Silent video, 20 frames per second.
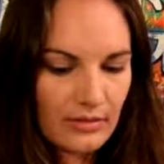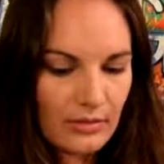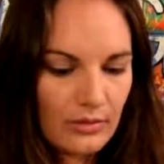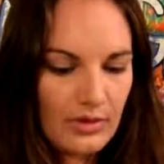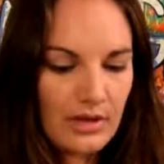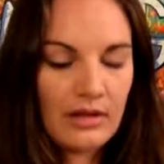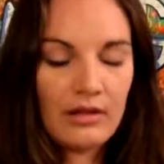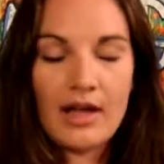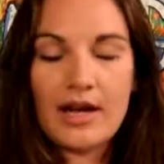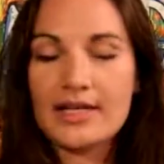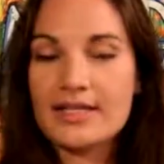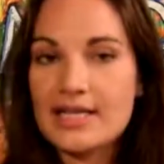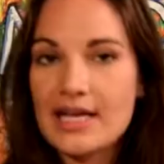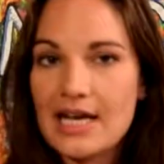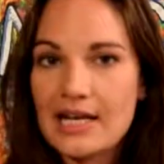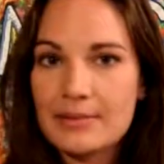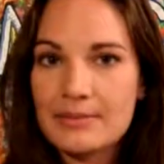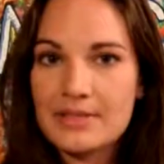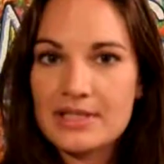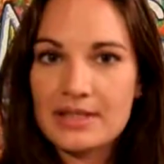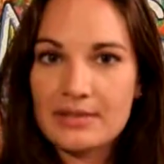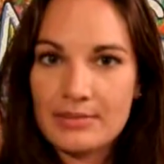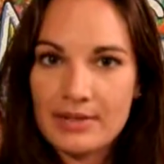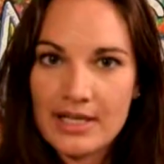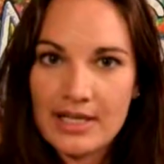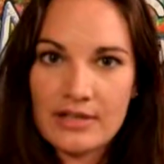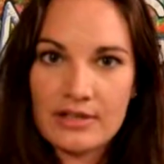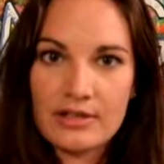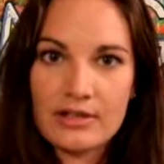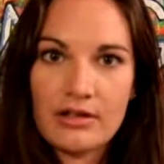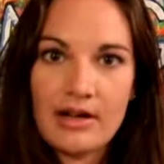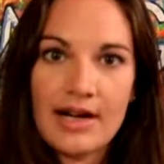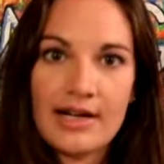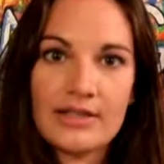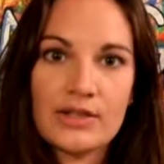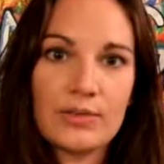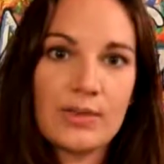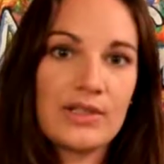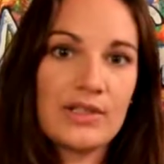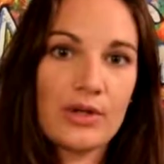a lot of times in beginner's
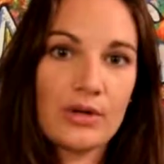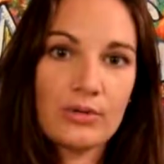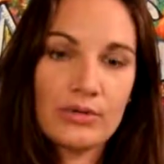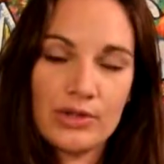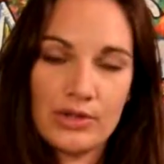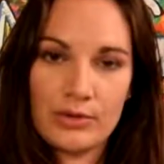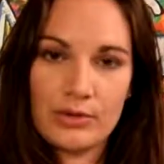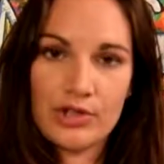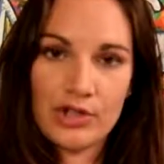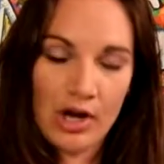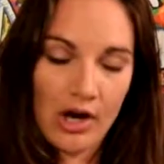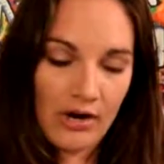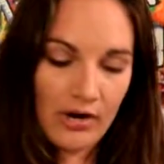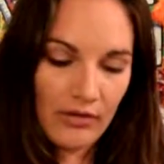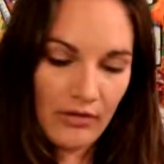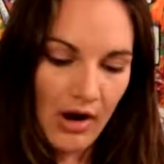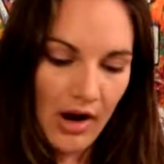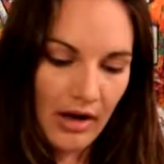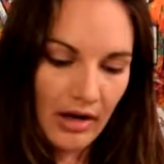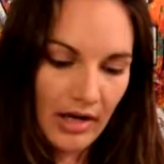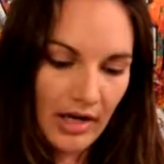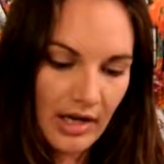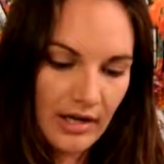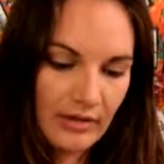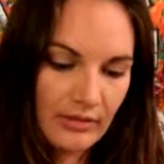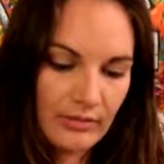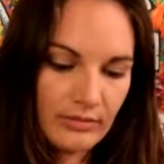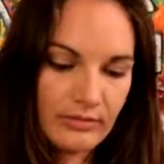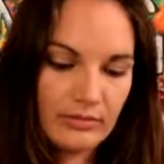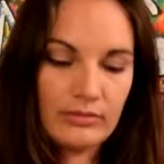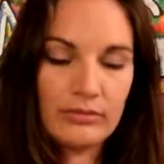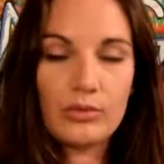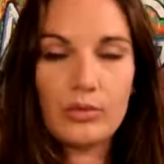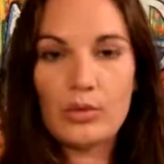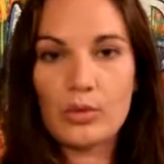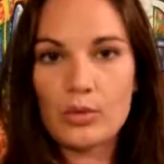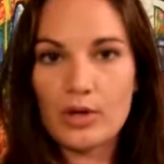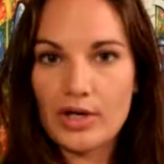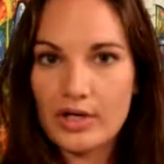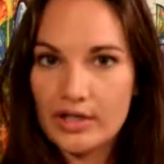class we don't do a chaturanga
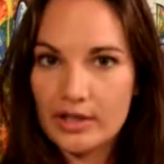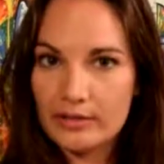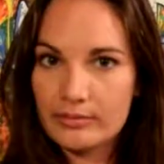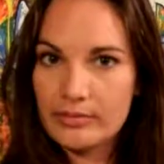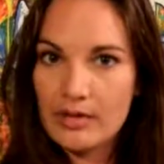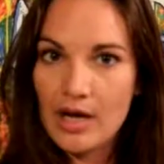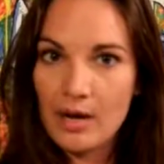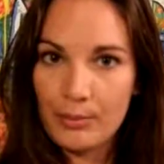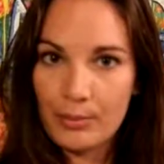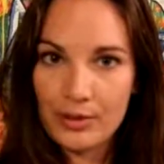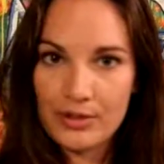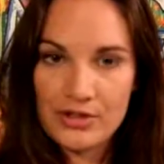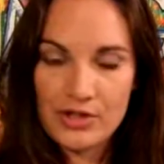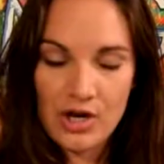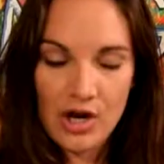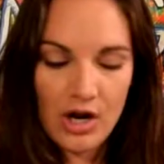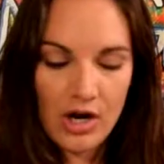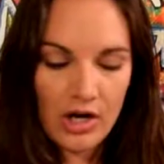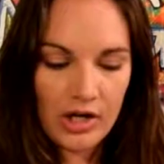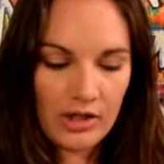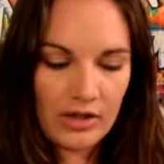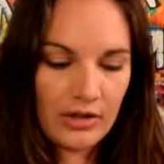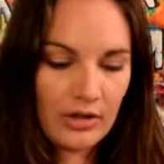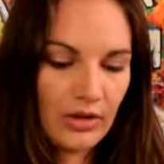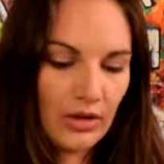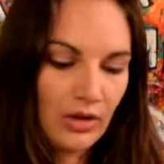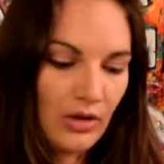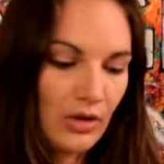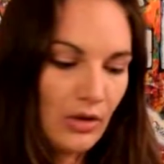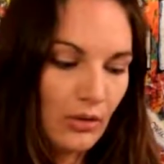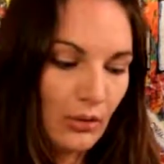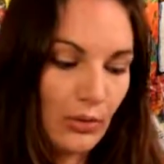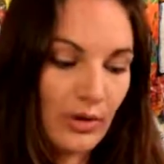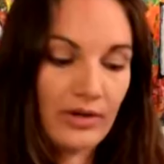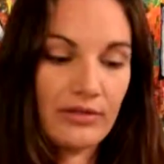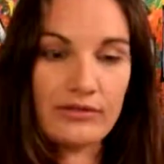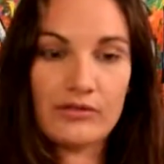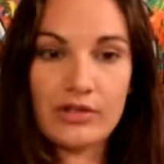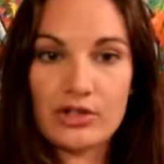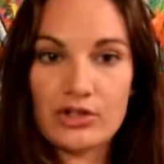or upward dog or
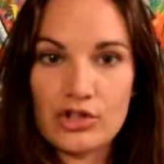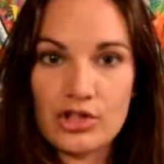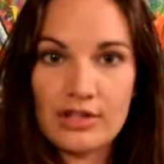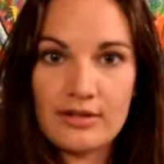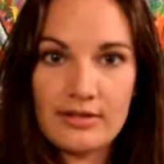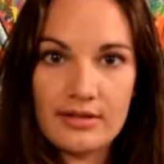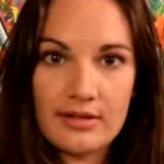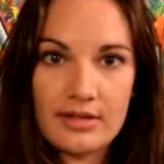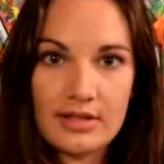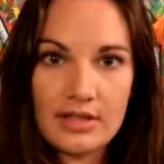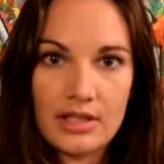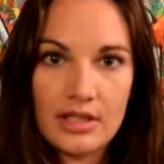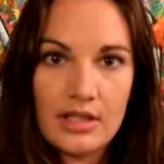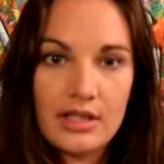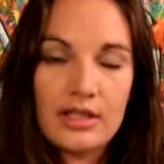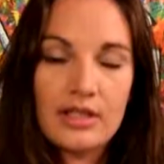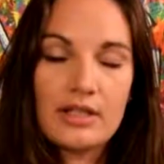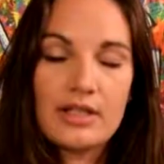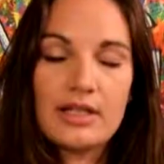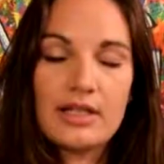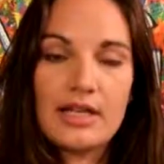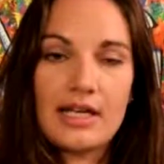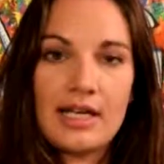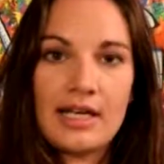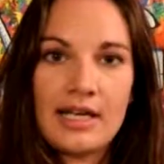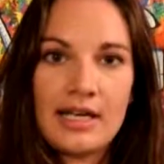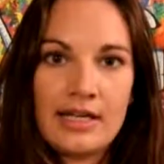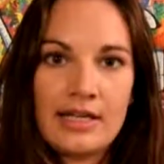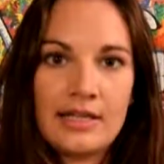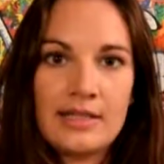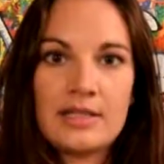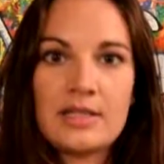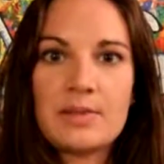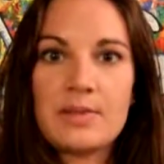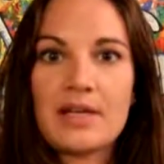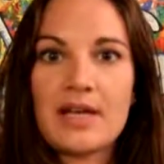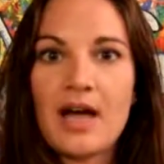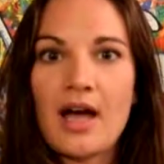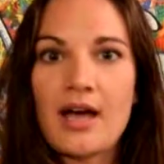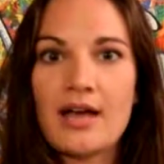inversions. And it's
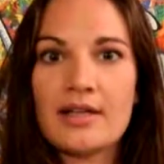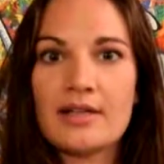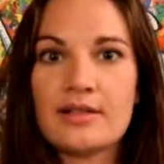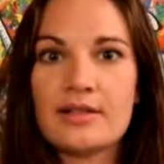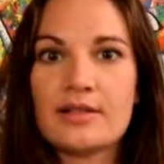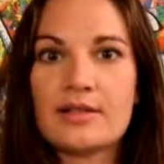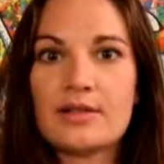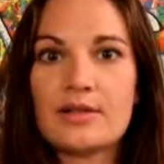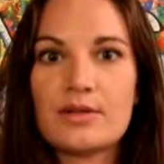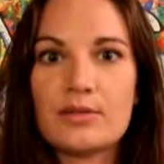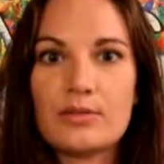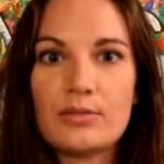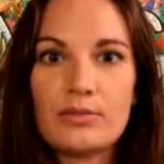because